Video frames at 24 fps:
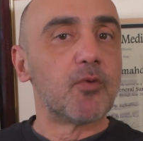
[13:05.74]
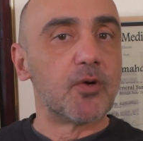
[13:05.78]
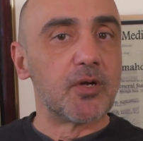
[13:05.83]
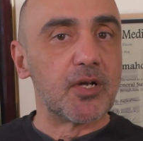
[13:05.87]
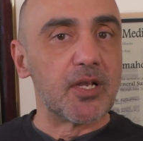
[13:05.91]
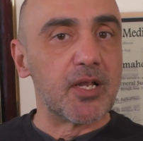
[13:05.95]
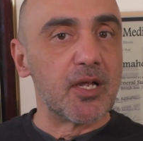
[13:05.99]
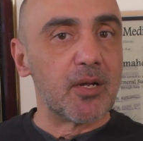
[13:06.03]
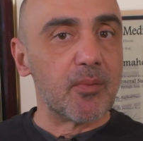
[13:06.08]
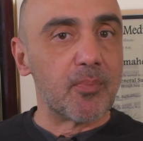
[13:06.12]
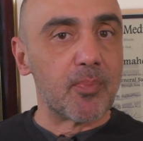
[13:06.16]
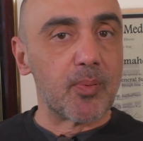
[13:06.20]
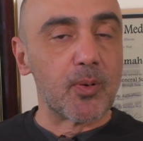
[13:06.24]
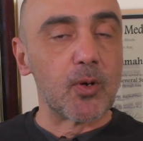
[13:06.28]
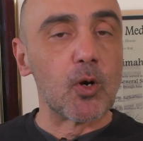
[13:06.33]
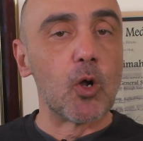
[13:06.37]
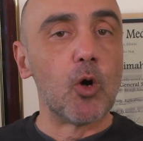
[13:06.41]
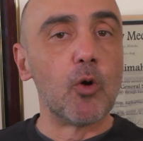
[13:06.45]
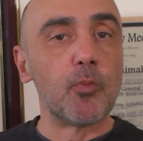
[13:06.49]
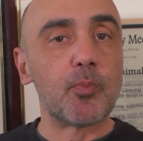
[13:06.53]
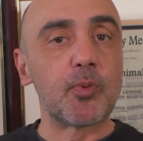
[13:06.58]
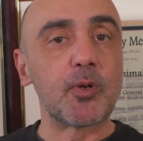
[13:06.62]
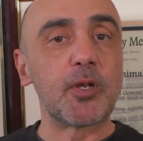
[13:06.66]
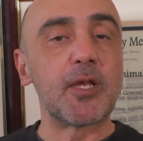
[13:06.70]
where the
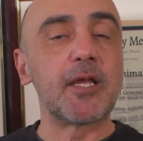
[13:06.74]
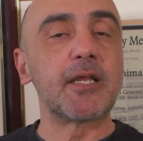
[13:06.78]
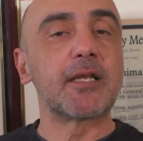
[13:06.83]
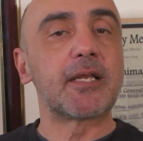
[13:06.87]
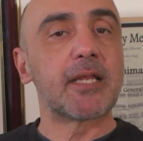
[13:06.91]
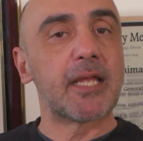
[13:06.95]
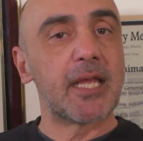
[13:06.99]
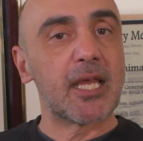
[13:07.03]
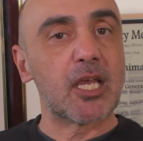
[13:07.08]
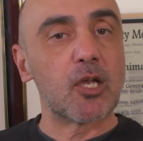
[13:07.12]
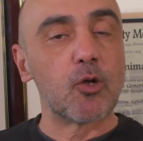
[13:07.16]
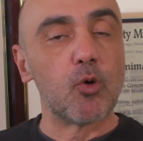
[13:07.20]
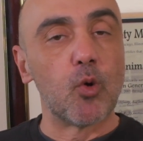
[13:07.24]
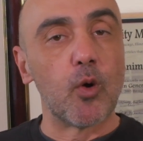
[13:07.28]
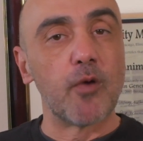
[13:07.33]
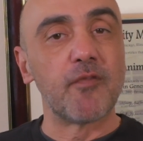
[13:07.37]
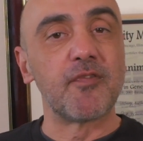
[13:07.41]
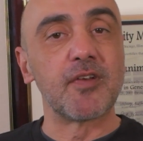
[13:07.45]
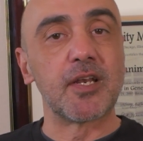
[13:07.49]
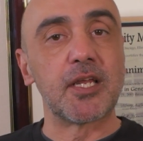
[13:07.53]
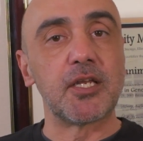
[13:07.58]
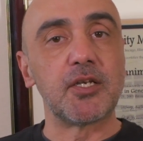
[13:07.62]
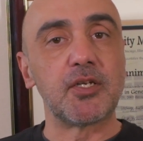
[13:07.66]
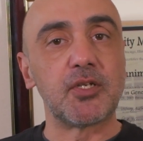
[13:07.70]
appropriate
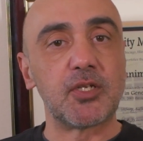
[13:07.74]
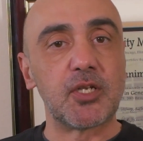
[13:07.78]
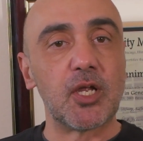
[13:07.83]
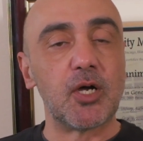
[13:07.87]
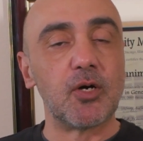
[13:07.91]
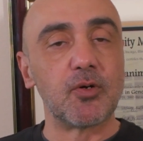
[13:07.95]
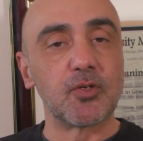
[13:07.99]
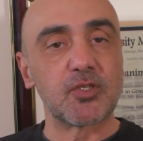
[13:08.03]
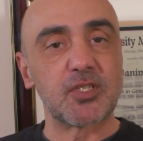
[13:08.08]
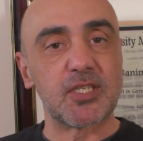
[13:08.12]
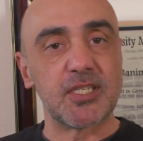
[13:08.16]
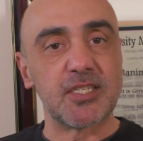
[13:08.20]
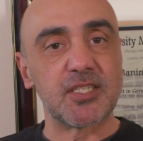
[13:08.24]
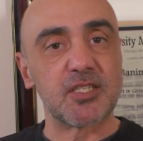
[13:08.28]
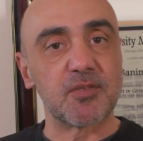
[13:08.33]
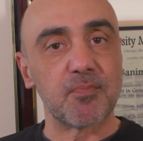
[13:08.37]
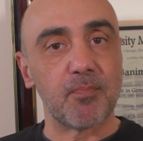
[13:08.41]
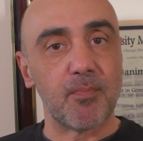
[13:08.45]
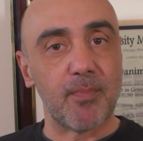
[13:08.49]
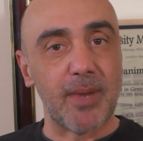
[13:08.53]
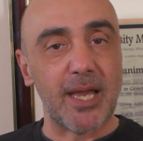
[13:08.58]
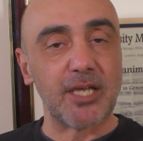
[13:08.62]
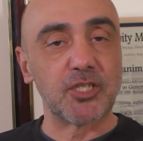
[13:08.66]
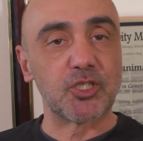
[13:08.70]
equivalent dose is
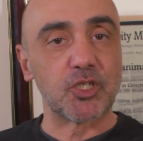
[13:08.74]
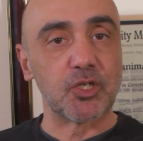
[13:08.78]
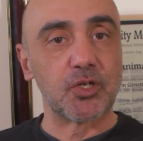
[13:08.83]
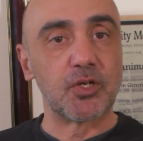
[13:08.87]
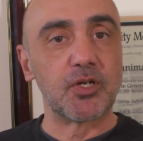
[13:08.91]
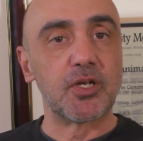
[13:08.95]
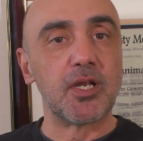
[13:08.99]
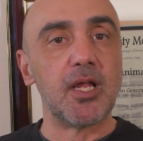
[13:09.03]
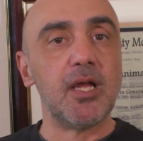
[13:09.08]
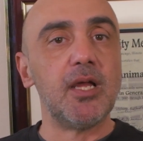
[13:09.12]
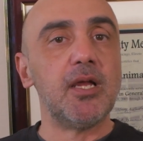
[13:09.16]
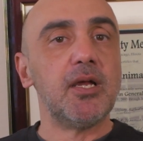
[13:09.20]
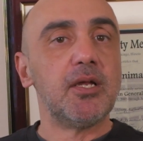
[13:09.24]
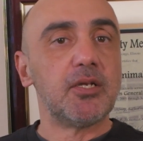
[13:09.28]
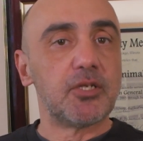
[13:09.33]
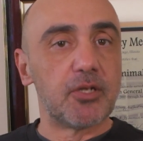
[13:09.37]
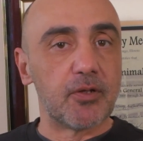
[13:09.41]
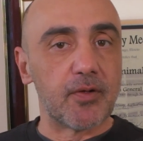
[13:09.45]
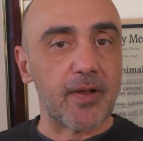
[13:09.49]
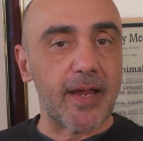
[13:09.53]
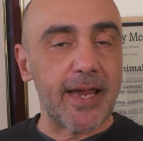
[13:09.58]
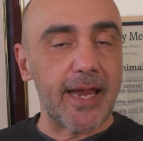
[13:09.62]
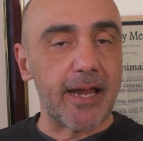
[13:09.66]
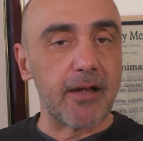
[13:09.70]
measured
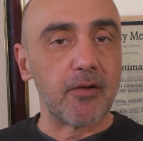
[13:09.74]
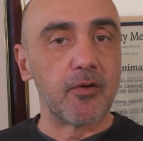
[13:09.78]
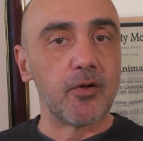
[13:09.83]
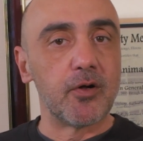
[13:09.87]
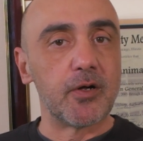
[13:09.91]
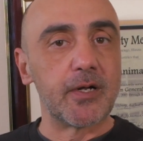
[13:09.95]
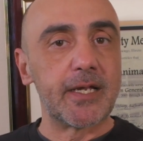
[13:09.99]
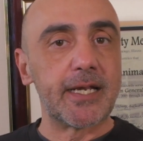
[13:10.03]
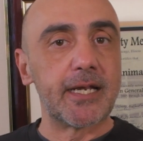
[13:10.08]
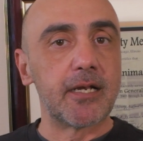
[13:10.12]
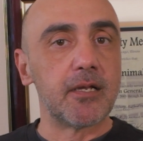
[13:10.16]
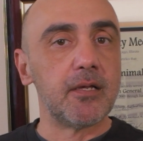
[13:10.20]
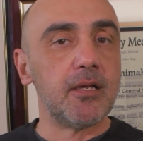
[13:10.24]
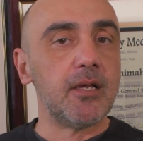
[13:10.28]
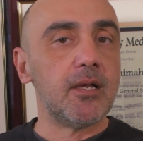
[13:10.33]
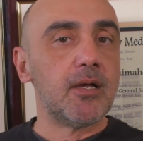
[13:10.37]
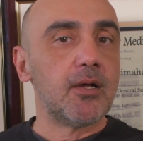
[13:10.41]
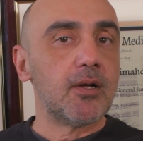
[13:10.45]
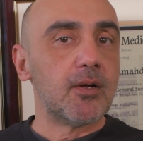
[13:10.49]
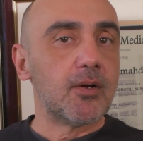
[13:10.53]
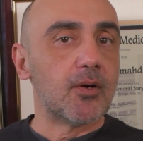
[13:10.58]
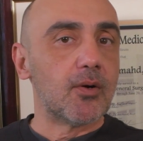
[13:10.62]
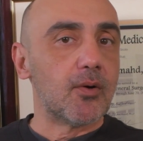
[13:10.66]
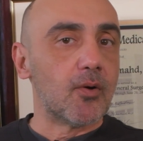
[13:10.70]
to heroin
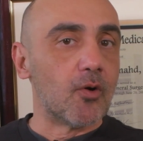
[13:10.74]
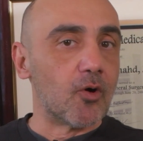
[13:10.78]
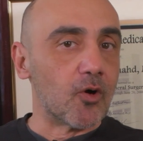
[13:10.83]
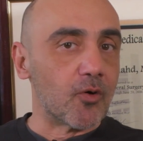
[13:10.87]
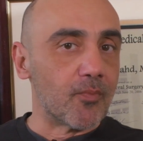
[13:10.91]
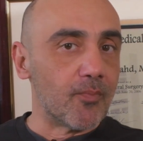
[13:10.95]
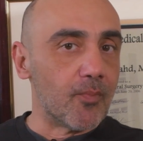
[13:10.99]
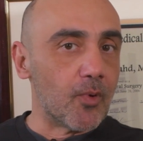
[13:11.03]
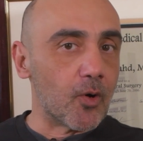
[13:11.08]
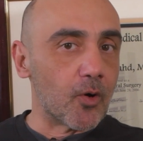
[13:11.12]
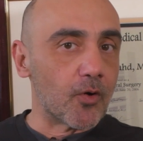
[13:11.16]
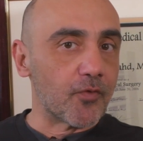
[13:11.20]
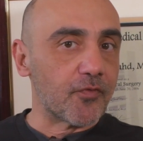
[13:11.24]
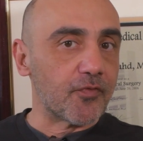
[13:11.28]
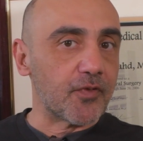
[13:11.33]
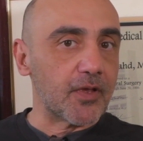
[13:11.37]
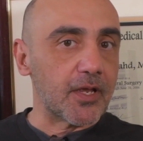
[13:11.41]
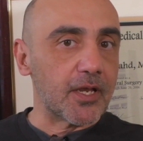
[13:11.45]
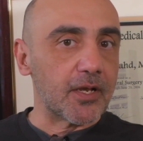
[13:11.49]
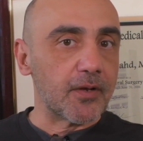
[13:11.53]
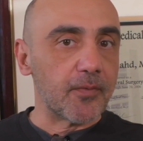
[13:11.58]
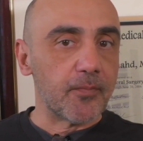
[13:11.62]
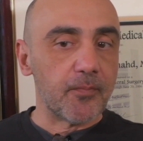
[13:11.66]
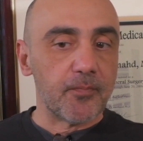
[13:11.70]
or
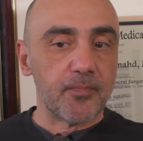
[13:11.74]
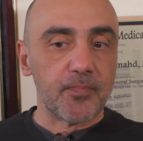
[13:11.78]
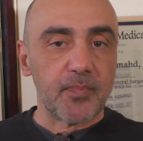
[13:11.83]
morphine.